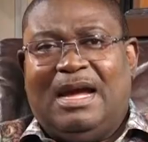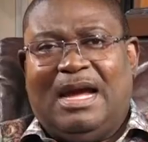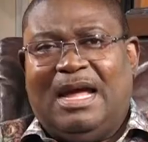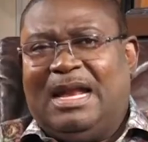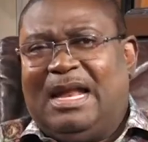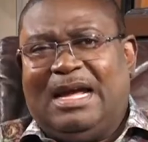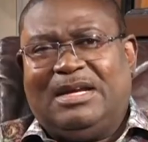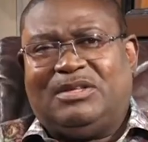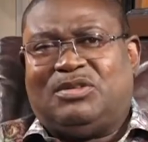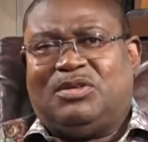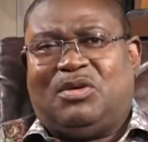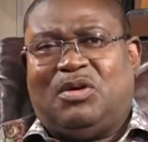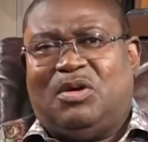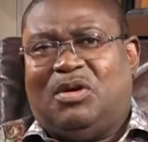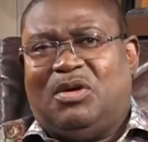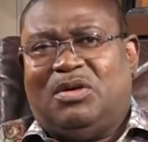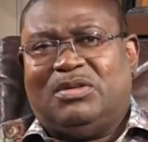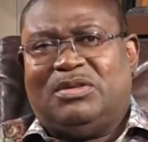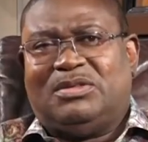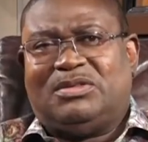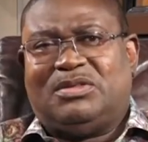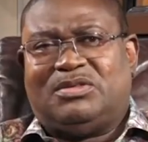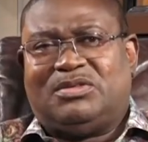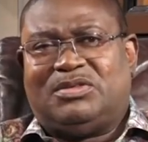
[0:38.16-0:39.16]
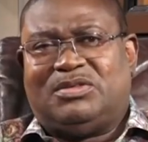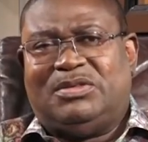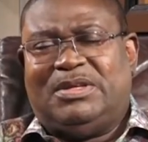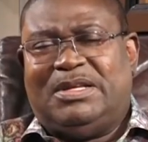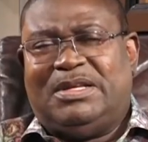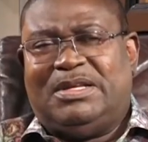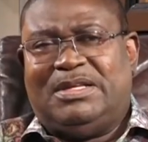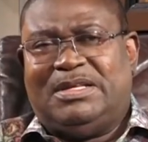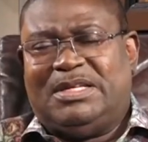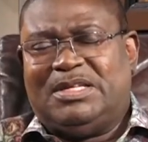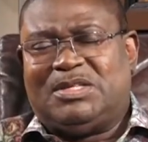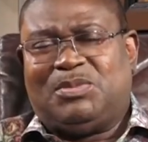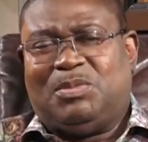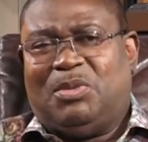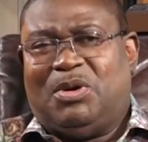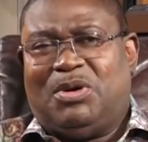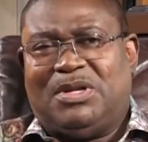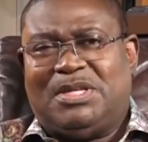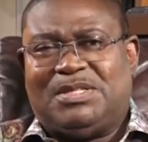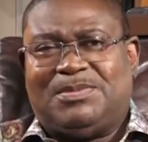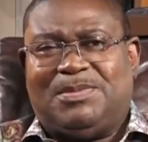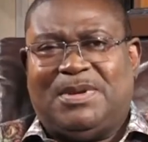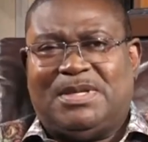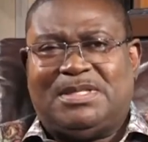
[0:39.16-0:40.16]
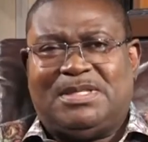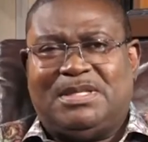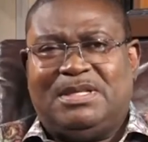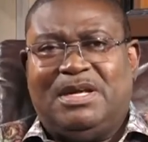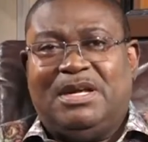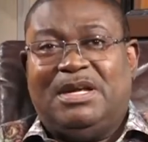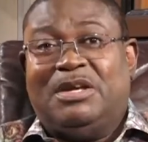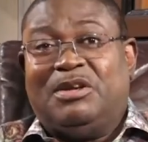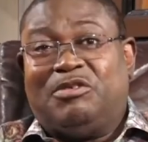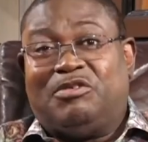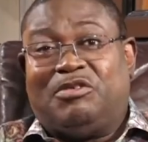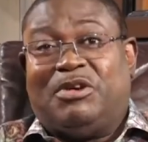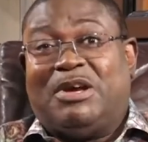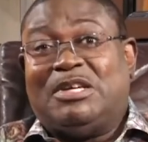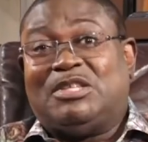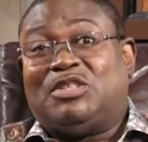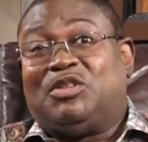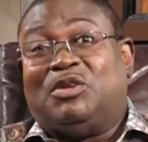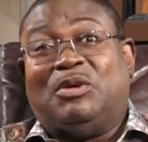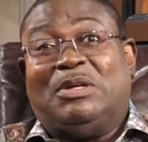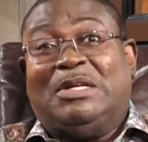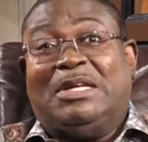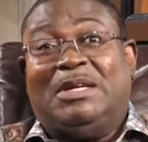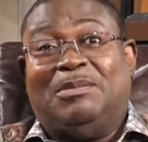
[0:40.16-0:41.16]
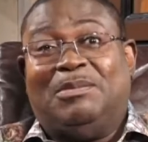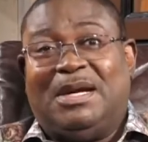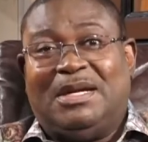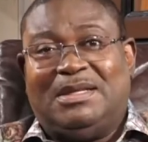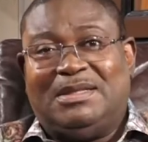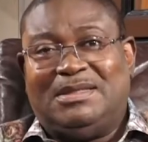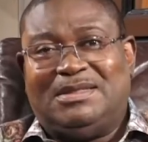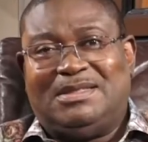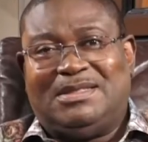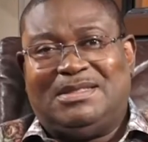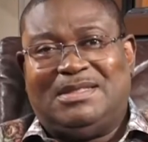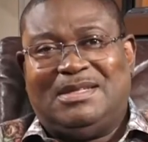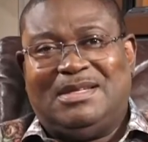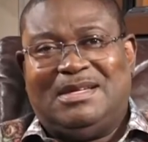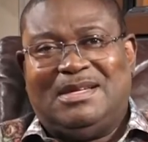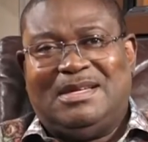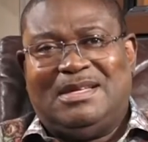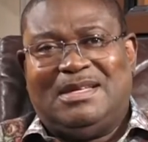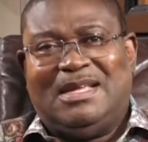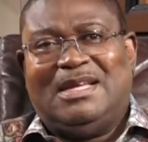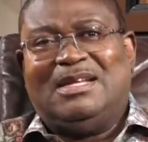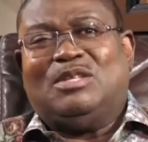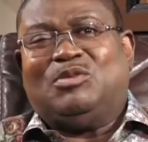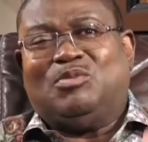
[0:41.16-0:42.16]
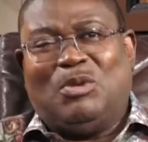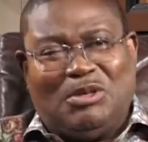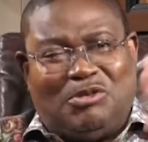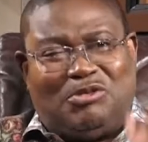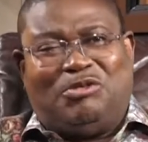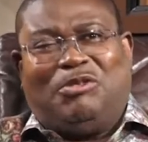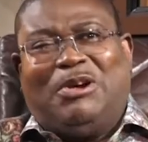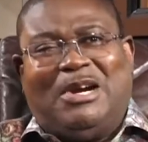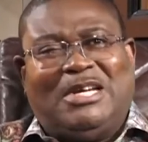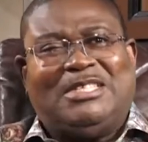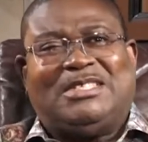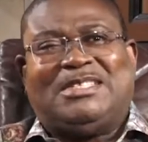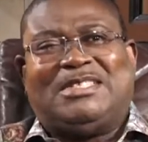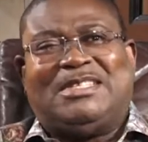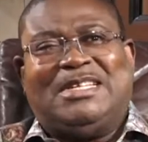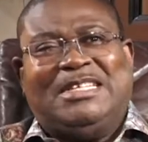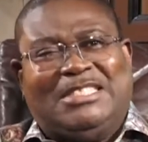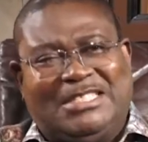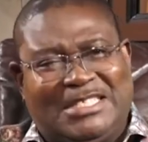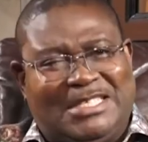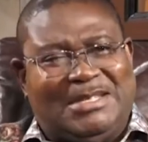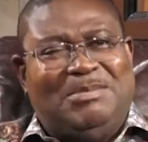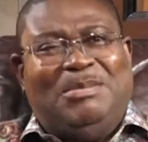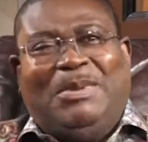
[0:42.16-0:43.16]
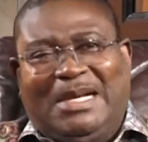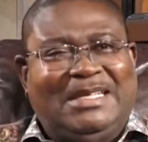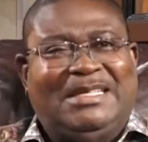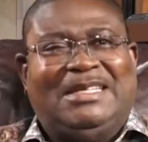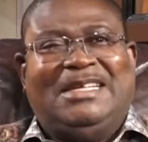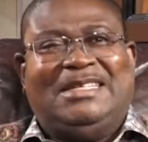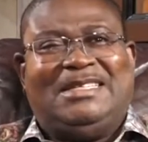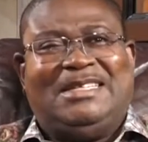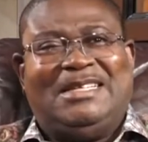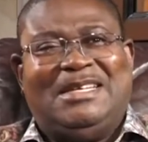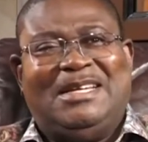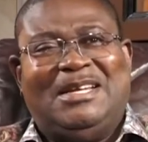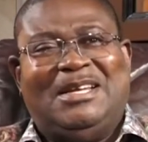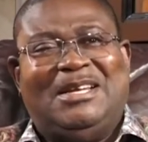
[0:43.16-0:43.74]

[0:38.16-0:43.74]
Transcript: I like to call this morning's message Trust on Demand. That is when trust is demanded.